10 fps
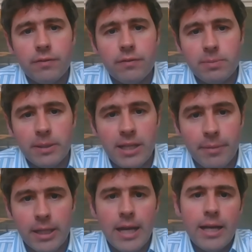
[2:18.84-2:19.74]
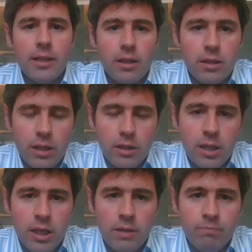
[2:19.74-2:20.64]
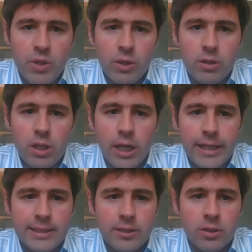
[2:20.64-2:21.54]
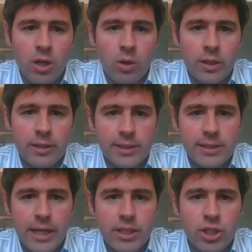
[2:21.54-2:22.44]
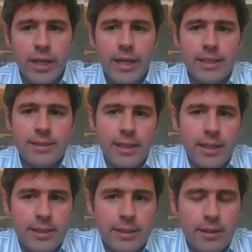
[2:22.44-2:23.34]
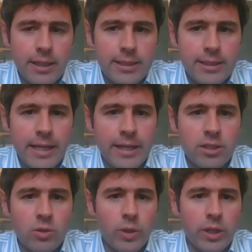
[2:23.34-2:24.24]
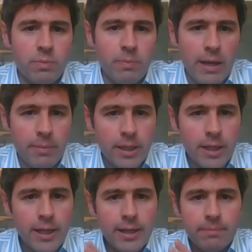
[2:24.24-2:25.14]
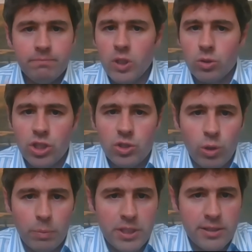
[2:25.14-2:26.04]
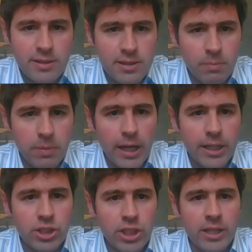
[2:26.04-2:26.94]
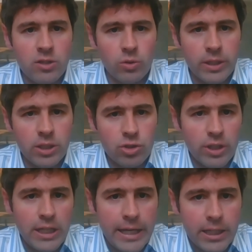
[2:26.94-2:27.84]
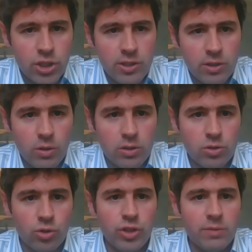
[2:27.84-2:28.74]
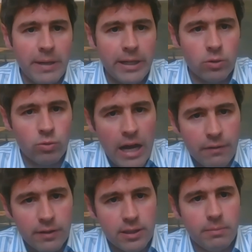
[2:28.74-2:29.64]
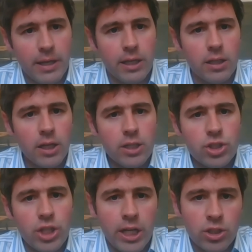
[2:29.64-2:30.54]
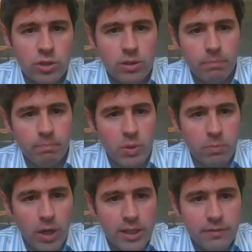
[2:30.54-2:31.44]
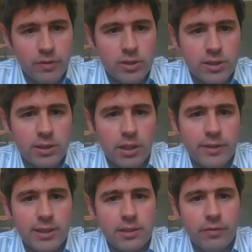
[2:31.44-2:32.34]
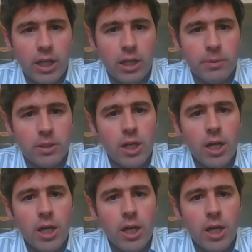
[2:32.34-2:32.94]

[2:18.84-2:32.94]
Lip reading: pandemic. I guess the unknown at this stage is the extent to which maybe disruptions in supply chains or industry linkages across countries may unravel, that may change the price of goods and services available